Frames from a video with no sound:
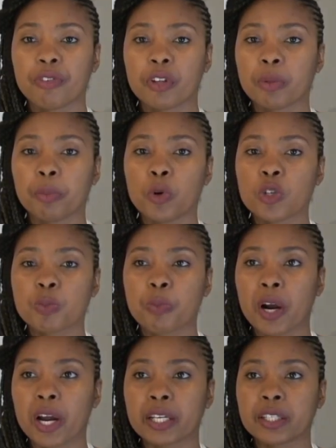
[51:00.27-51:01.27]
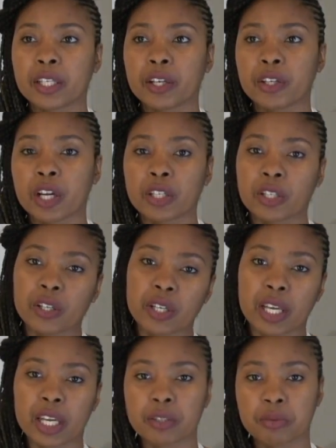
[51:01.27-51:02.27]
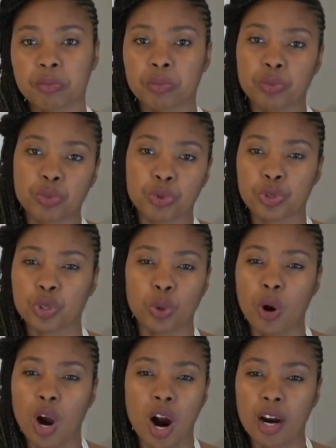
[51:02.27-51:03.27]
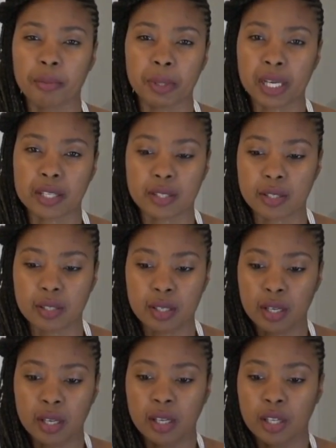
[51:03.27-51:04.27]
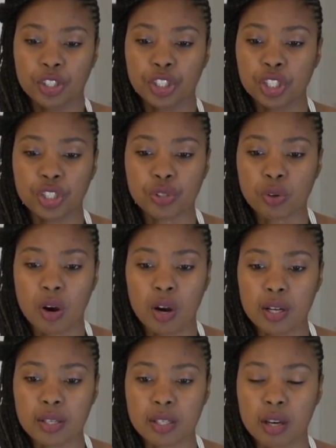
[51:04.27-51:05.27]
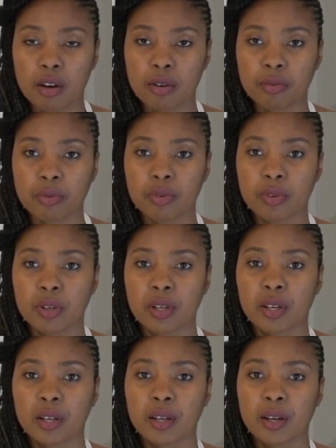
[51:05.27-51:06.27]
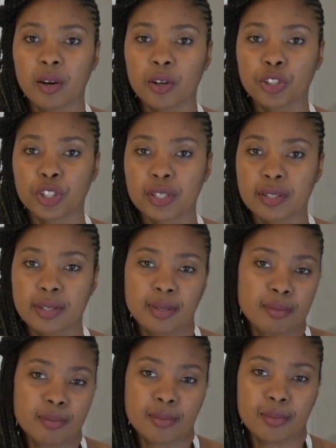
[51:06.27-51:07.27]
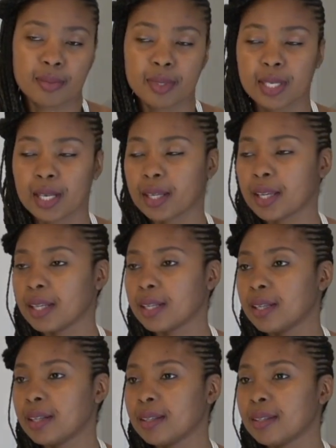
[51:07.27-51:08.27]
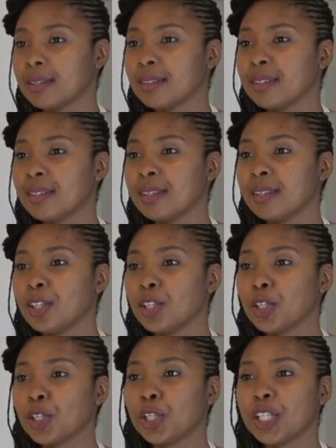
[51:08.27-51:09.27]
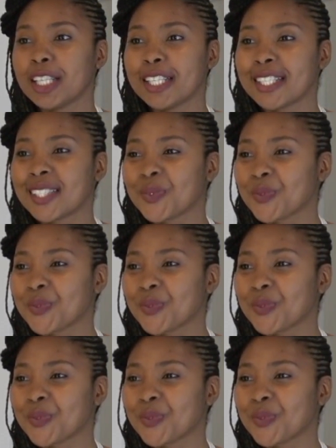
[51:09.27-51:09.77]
for the most part, they're not gonna get so hard because cheese straws are just delicate little goodies.